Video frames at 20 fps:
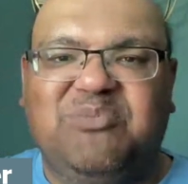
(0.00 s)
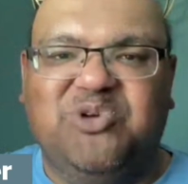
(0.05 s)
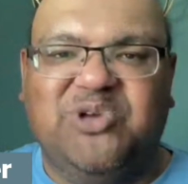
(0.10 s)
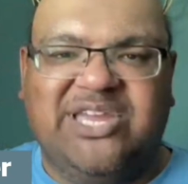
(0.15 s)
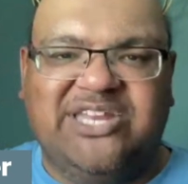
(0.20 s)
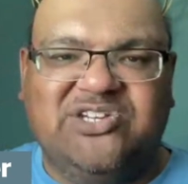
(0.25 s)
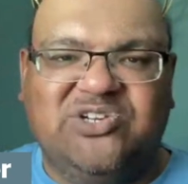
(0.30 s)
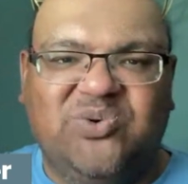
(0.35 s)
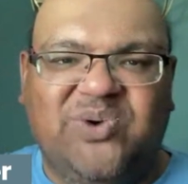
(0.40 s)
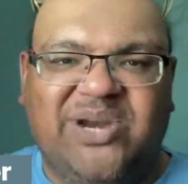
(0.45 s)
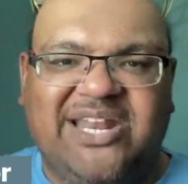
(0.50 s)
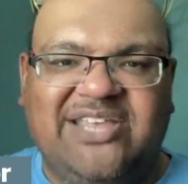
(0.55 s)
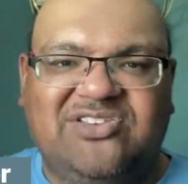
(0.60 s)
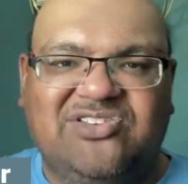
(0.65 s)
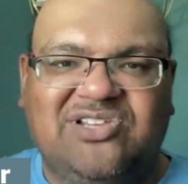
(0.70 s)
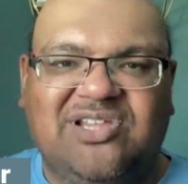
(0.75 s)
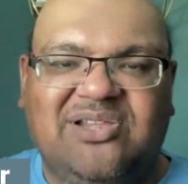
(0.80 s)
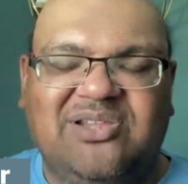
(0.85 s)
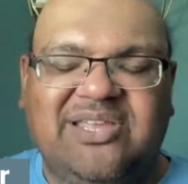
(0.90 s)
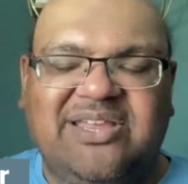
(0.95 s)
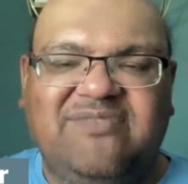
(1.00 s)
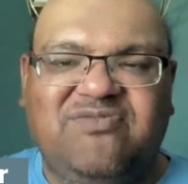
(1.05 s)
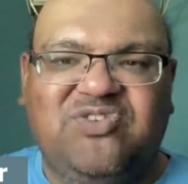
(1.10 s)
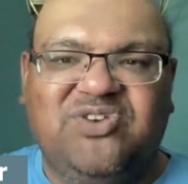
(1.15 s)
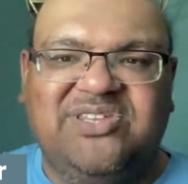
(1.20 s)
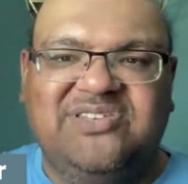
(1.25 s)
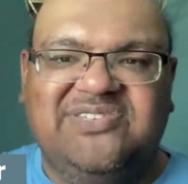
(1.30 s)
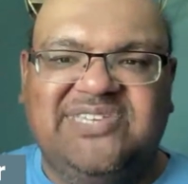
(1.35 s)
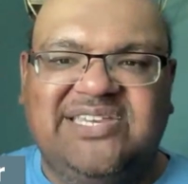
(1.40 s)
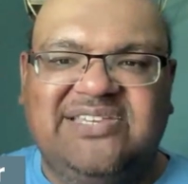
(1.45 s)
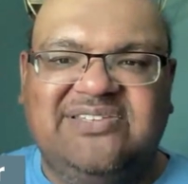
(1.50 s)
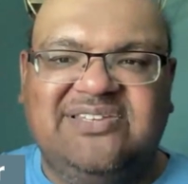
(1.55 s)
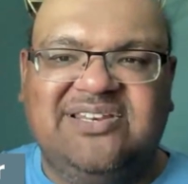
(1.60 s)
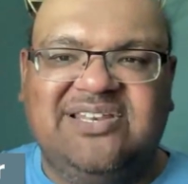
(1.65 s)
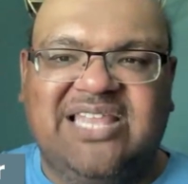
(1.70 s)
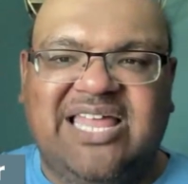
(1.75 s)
We'll get you ready slowly for the season.